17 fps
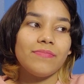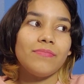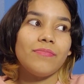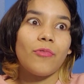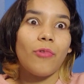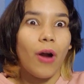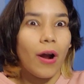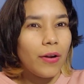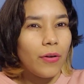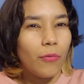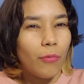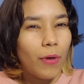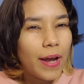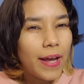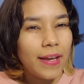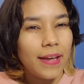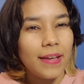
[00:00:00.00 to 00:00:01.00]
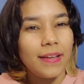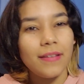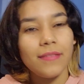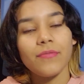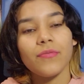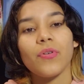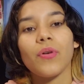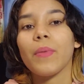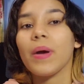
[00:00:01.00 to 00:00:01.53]
run away
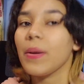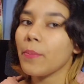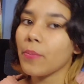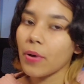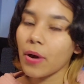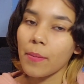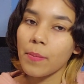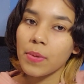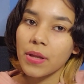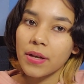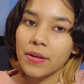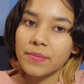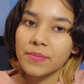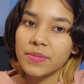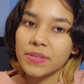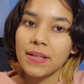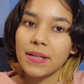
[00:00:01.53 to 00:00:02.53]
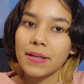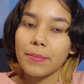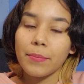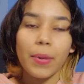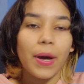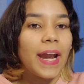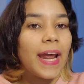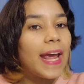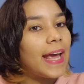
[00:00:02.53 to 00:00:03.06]
from my problems.
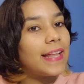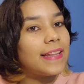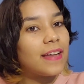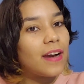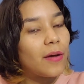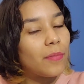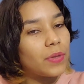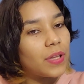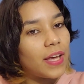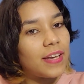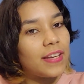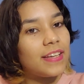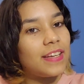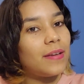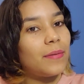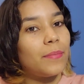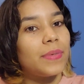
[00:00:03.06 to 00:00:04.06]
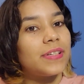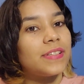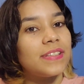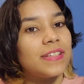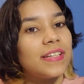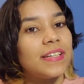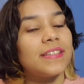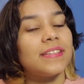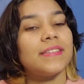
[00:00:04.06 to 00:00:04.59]
But I ended up liking
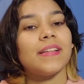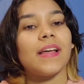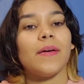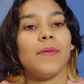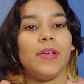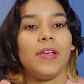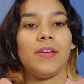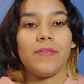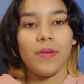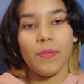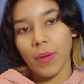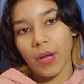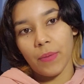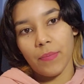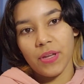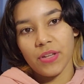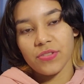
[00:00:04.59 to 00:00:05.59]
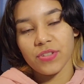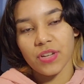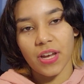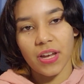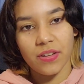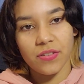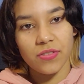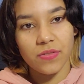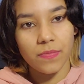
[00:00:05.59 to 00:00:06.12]
business. That even made me
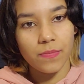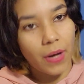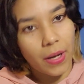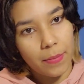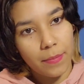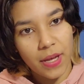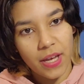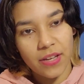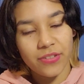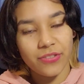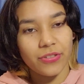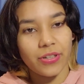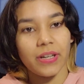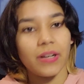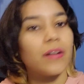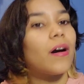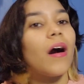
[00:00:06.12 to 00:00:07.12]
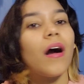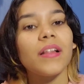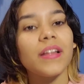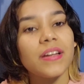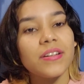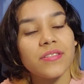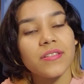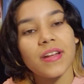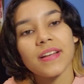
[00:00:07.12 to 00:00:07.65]
change my major in
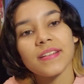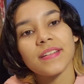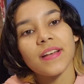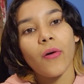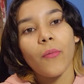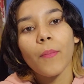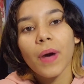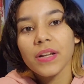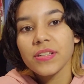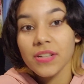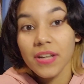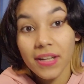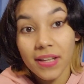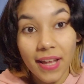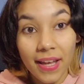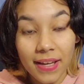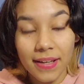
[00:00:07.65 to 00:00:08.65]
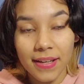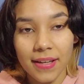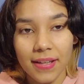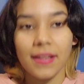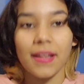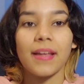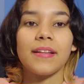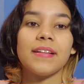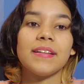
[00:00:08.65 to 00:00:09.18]
college. That's how much I like
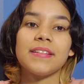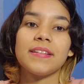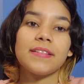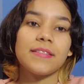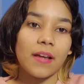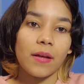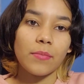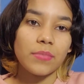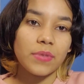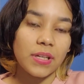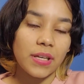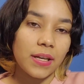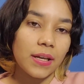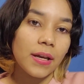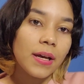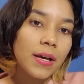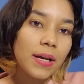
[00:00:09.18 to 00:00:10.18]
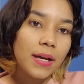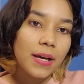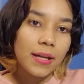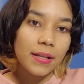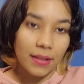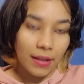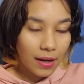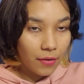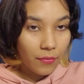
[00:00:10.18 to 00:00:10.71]
it. Like, this is something
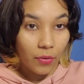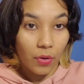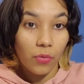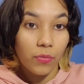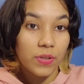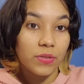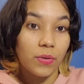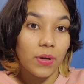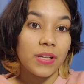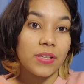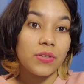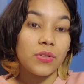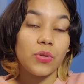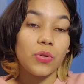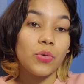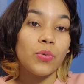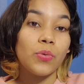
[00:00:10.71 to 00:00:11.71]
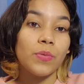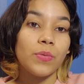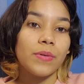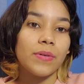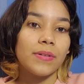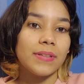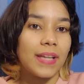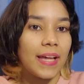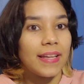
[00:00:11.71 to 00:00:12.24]
that I've always wanted to do,
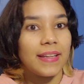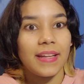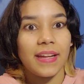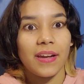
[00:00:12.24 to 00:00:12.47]
that